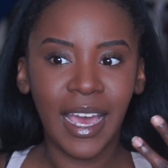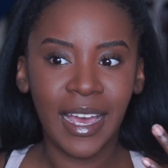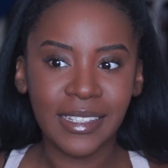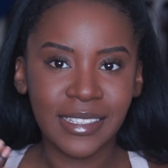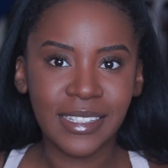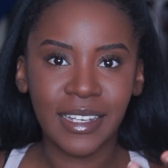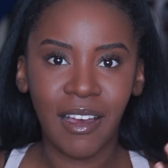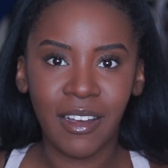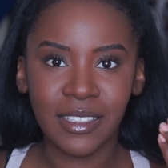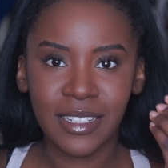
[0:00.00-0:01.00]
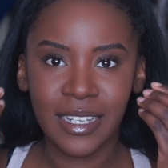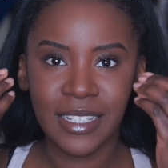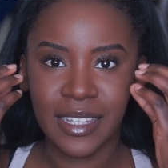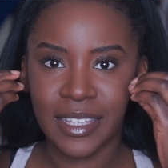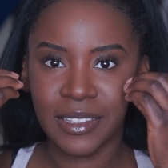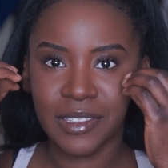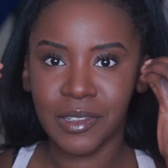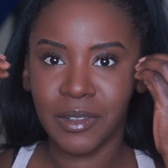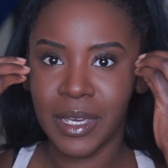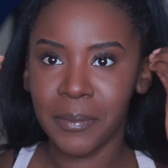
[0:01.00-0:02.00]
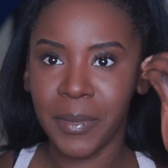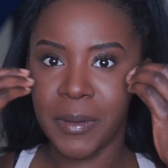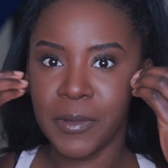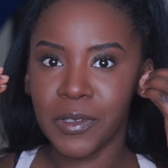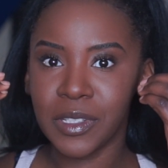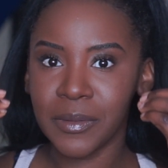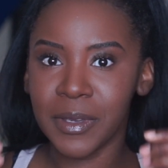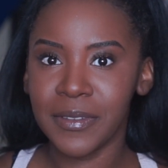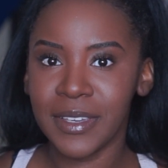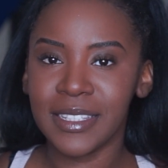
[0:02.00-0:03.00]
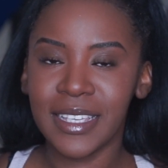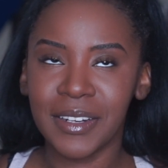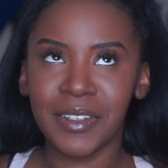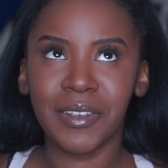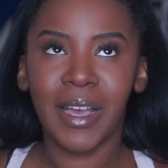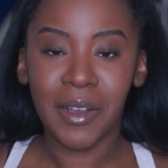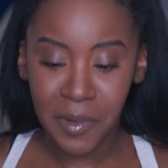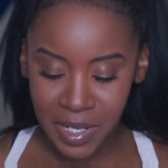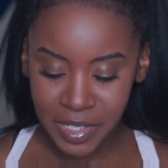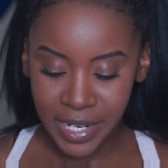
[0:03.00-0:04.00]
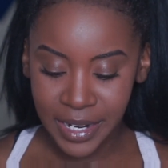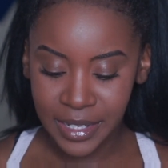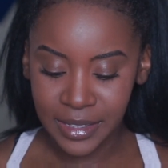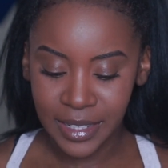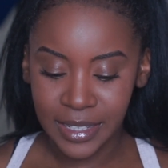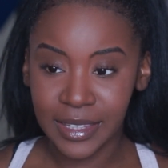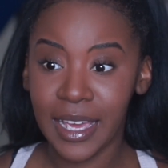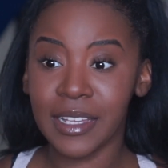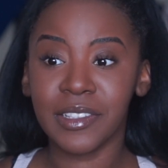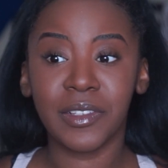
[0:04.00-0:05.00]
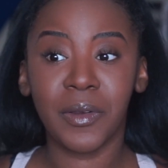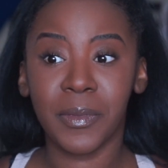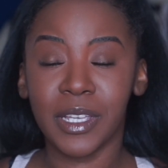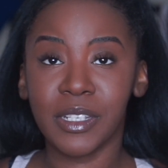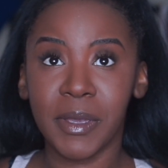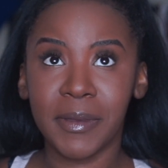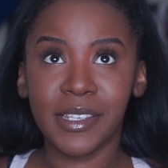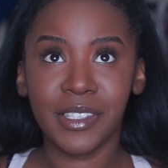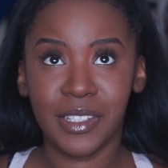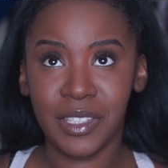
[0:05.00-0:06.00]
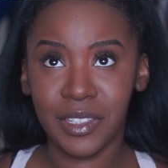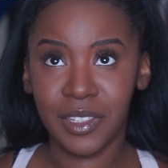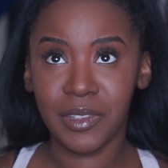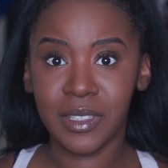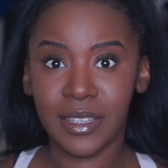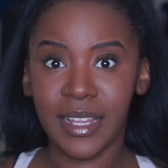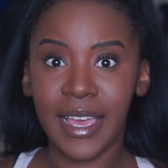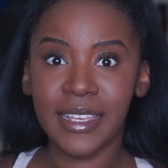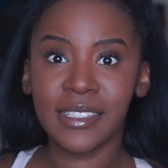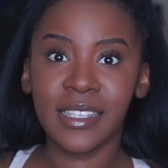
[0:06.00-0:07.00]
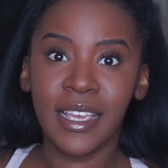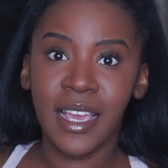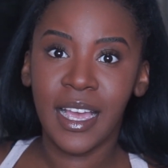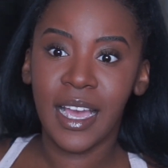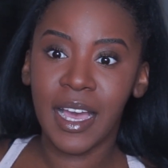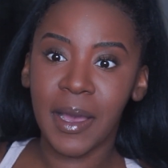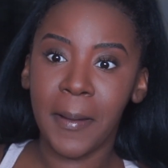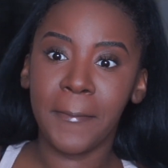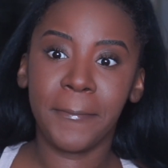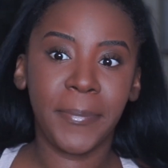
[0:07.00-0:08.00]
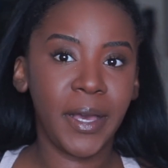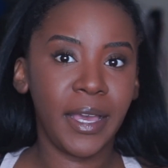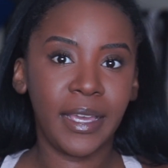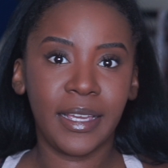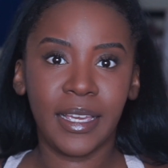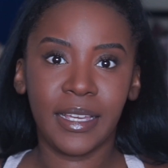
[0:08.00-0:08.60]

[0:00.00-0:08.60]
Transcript: as it's like oxidizing, like there's little like bubbles on my face. I don't know, I wish I could like that so much. Maybe I just need to use less, but